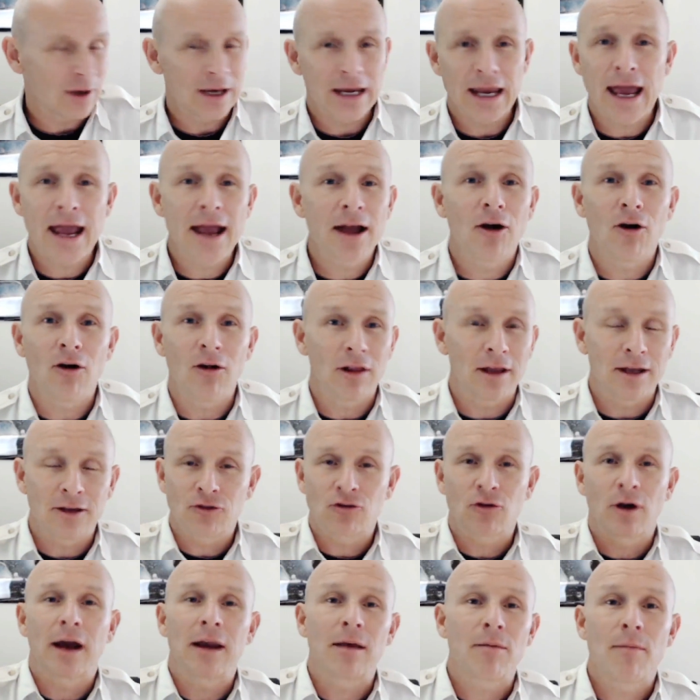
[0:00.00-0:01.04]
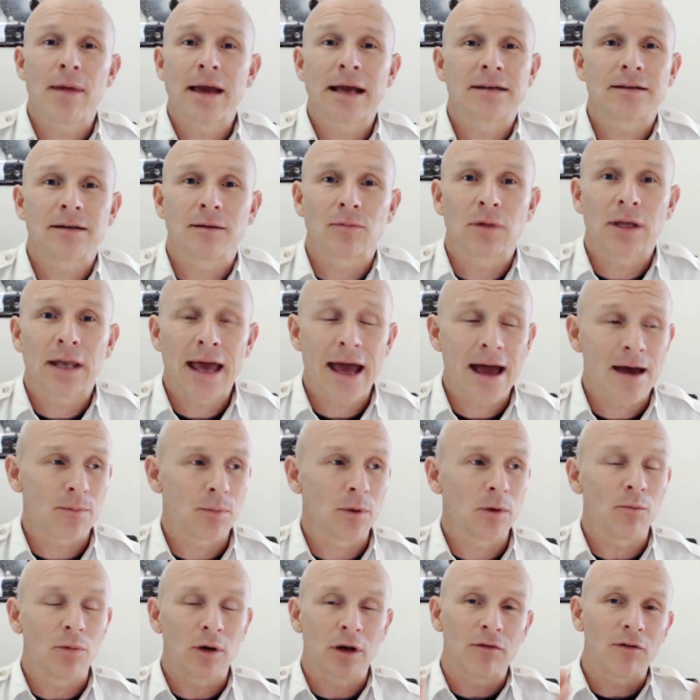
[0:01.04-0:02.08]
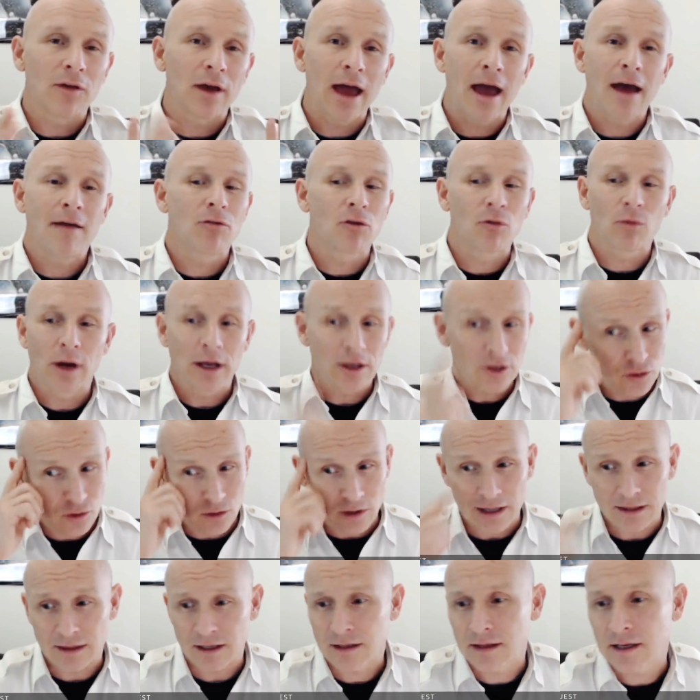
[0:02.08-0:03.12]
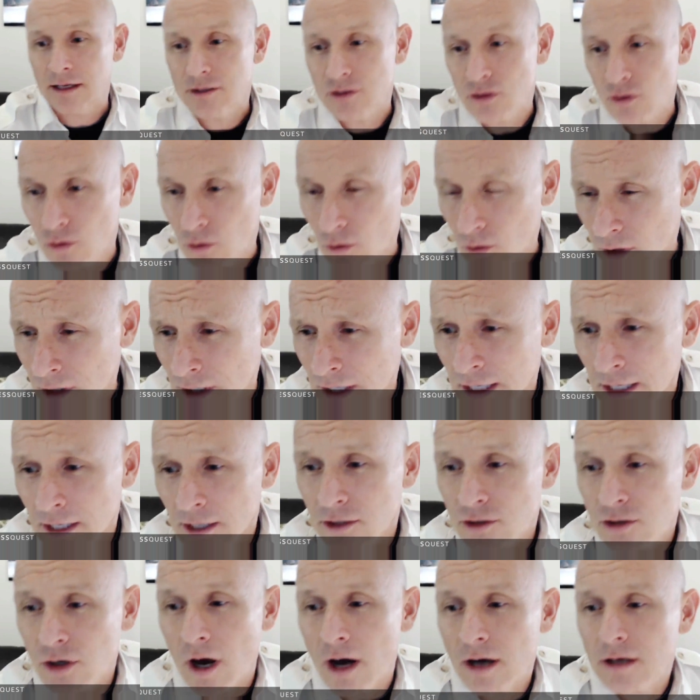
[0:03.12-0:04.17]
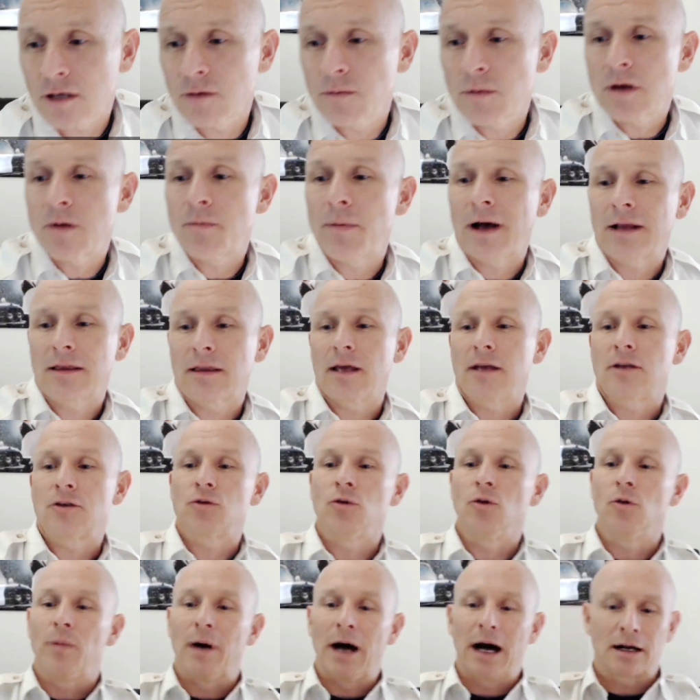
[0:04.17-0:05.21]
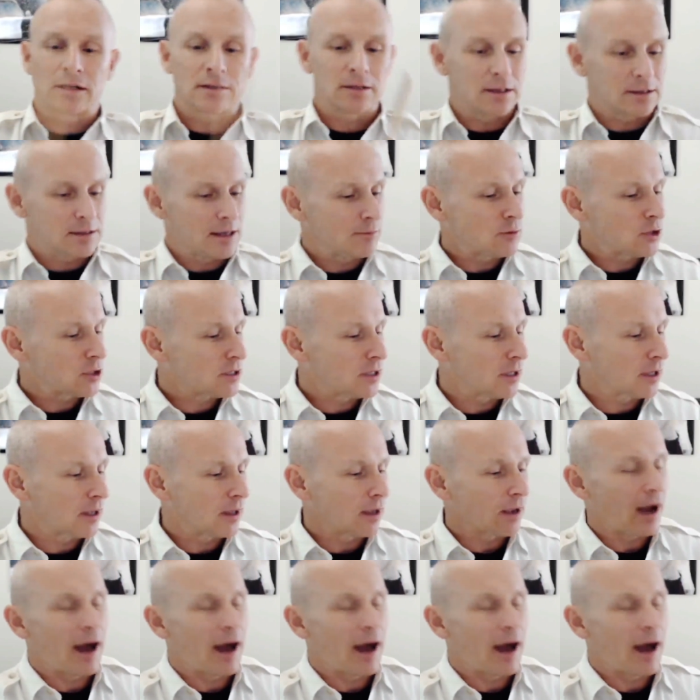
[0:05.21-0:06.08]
nail and try to make something happen. But if you have the right tool, I think that's cool. Talk to me about that toolbox, because I'm just thinking